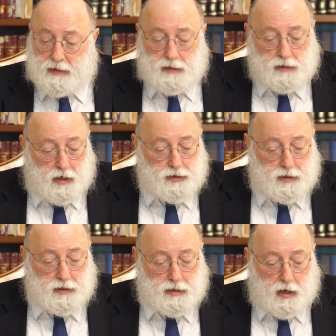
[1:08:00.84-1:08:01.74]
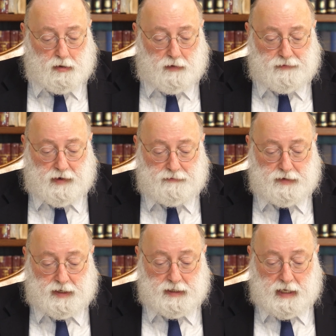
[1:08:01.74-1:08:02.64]
discussion is cut off and
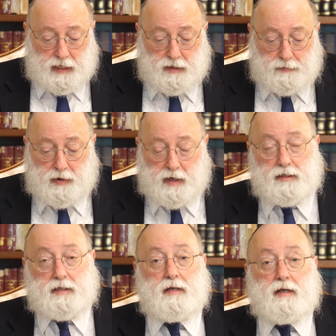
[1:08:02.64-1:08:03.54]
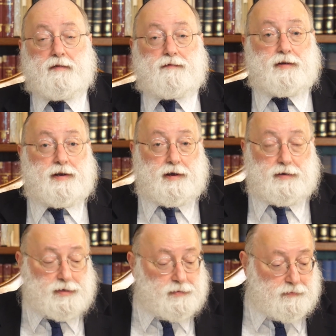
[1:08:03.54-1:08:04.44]
everything is then suppressed for
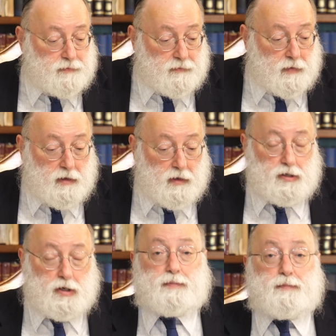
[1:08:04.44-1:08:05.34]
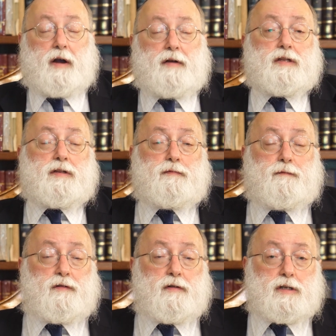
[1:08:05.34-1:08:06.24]
years? So it's part of the
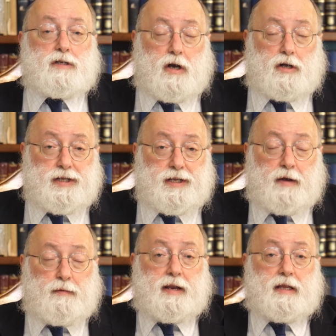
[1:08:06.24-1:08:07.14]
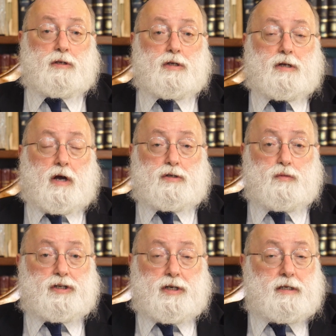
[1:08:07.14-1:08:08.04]
full discussion that I already discussed,
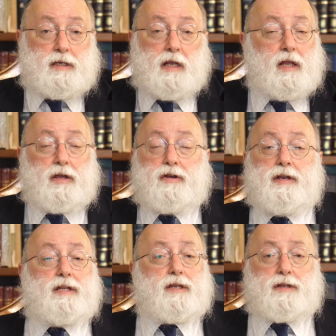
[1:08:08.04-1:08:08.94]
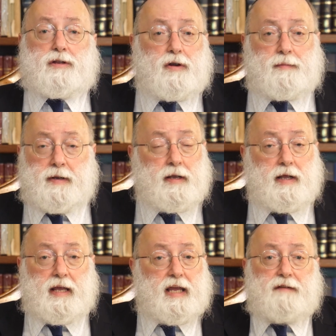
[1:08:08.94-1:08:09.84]
which is you need to determine
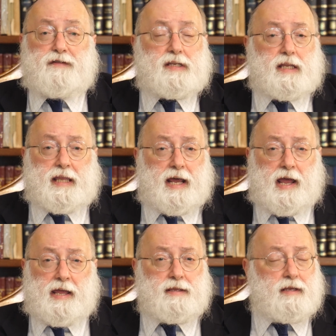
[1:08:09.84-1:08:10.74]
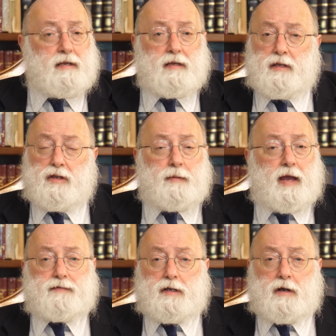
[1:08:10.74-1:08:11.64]
if it's a dead end, you may
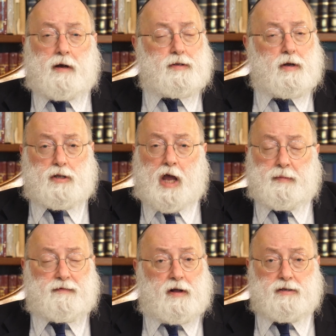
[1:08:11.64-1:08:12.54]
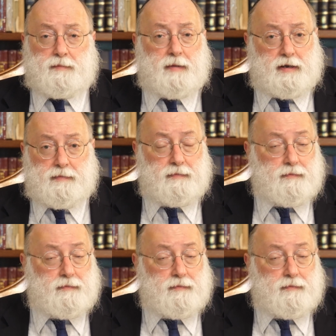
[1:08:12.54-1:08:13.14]
have to come to a time of ultimatum.